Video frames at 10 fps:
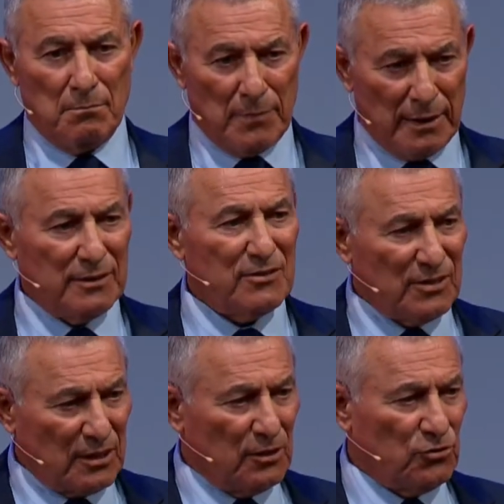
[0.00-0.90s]
by the
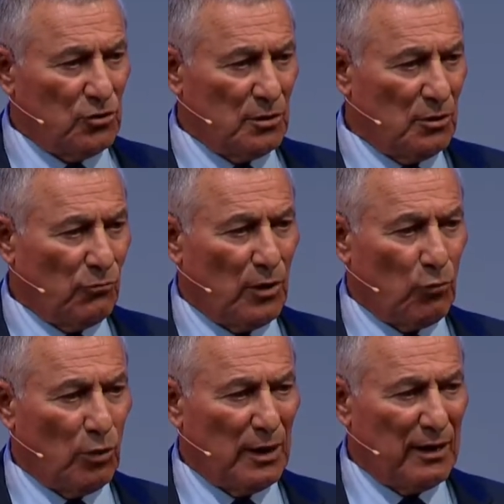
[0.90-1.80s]
second journey of
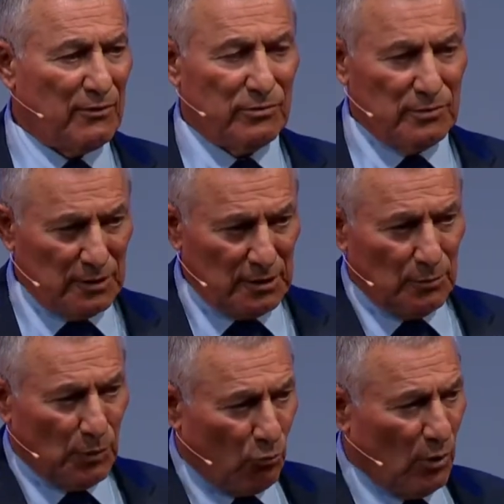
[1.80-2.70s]
our life, Didi,
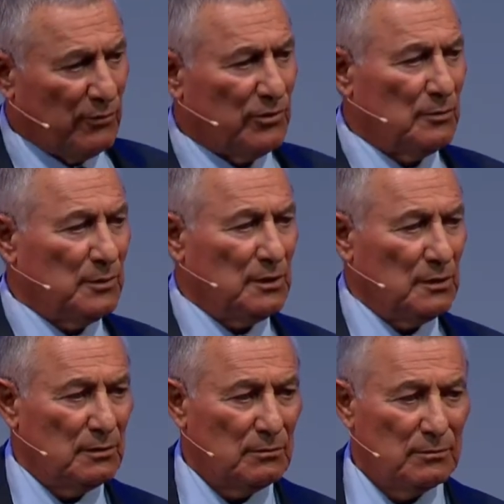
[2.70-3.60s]
my wife, and me,
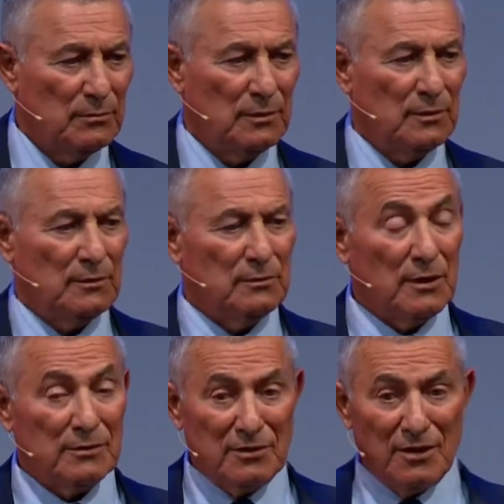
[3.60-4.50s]

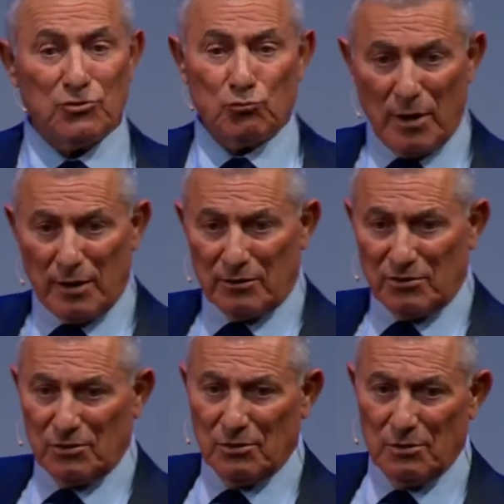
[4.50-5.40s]
that the
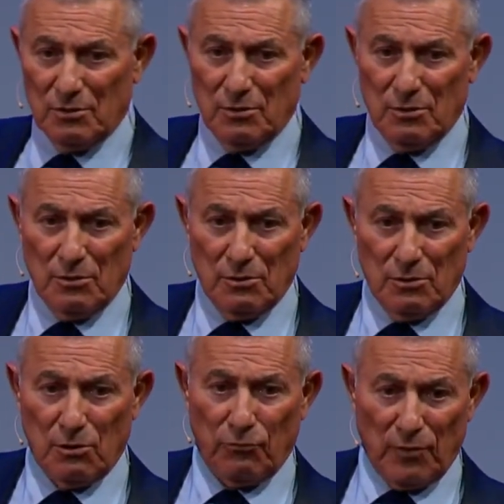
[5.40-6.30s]
strength
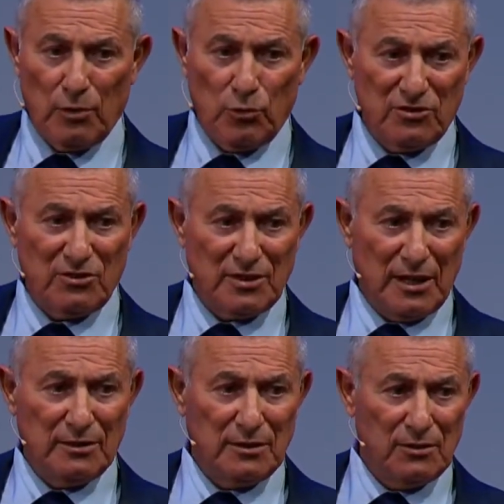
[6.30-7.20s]
of our
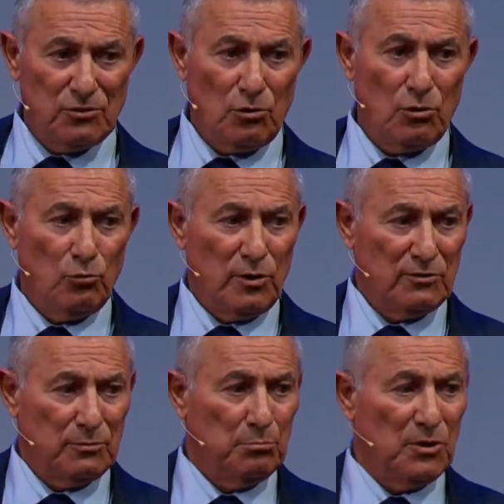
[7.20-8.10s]
society is
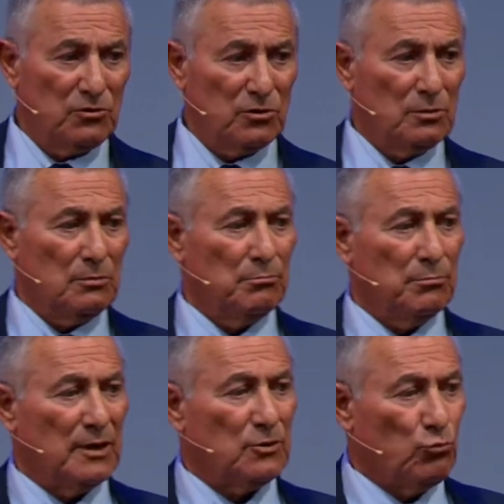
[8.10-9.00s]
always measured
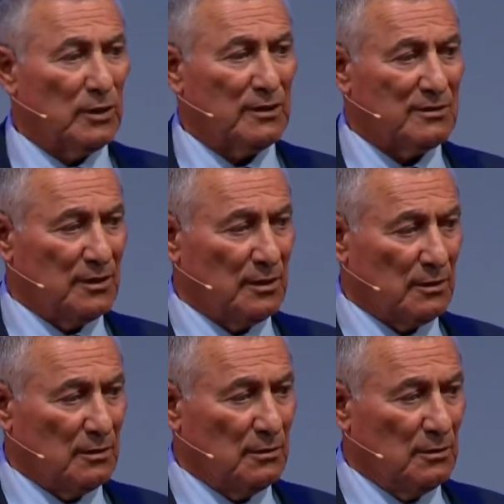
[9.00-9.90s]
by its weakest link.
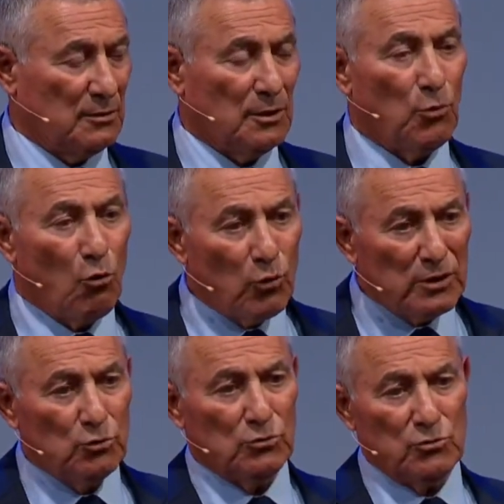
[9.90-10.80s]
The more we
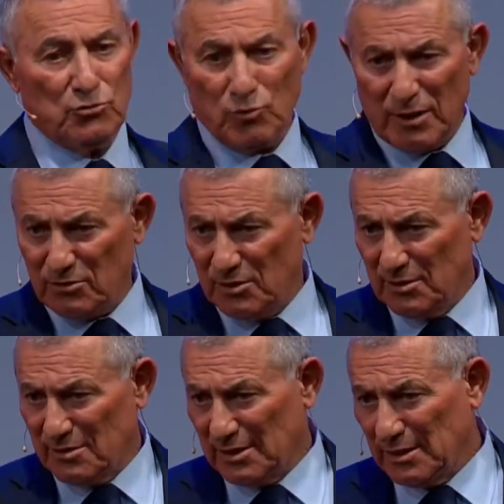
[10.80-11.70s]
do to strengthen
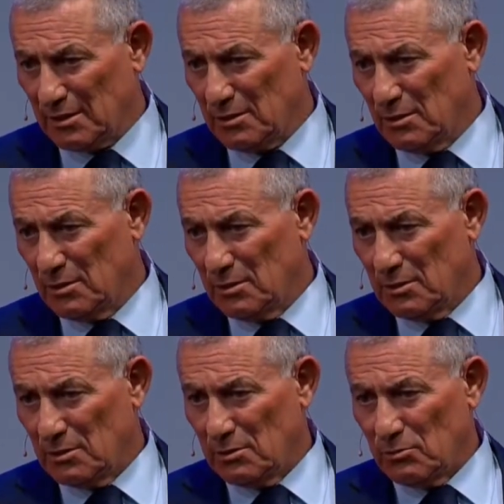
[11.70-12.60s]
this link,
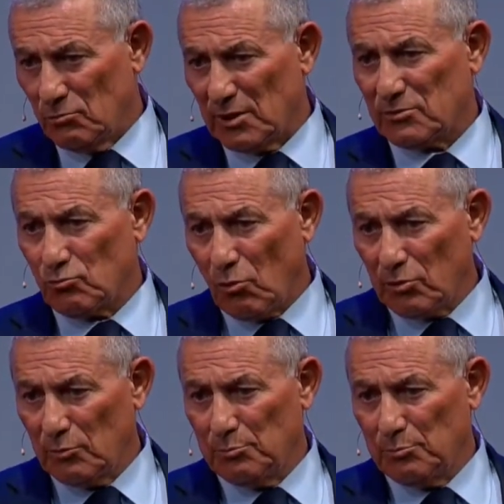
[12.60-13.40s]
we are stronger